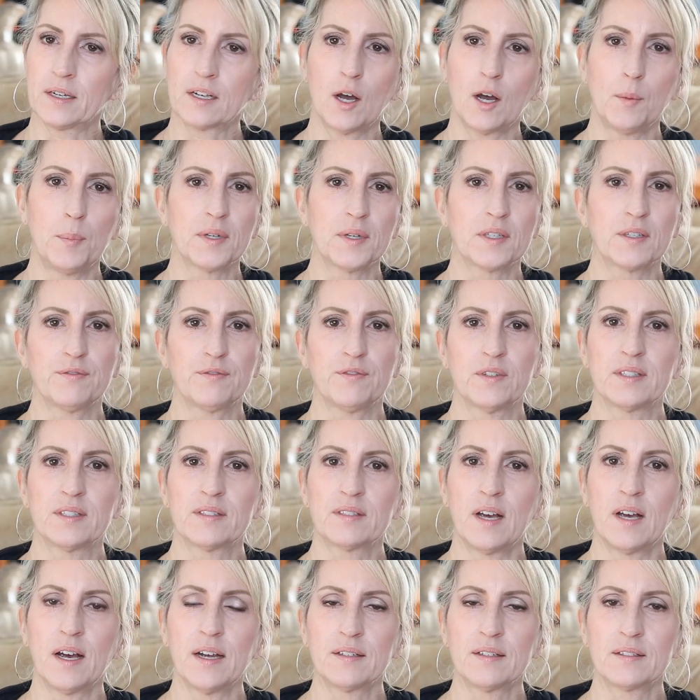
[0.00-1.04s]
a couple different
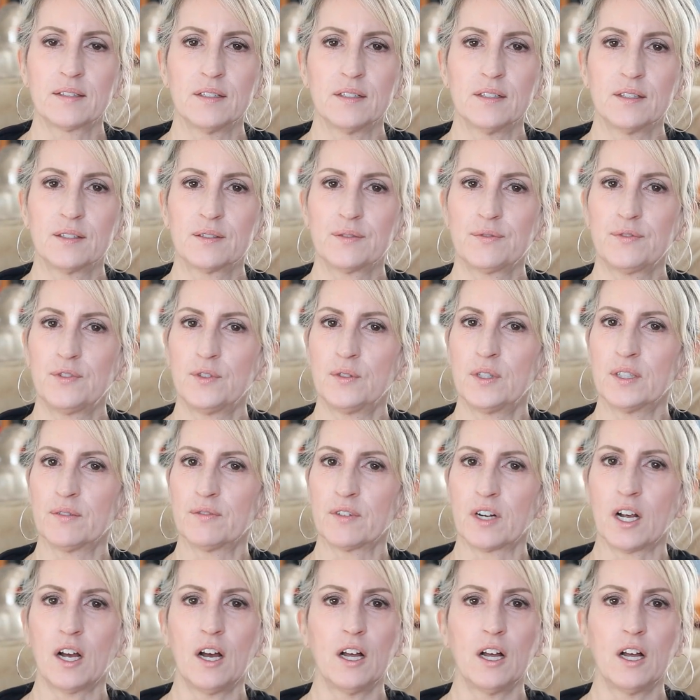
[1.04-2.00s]
sizes, a few different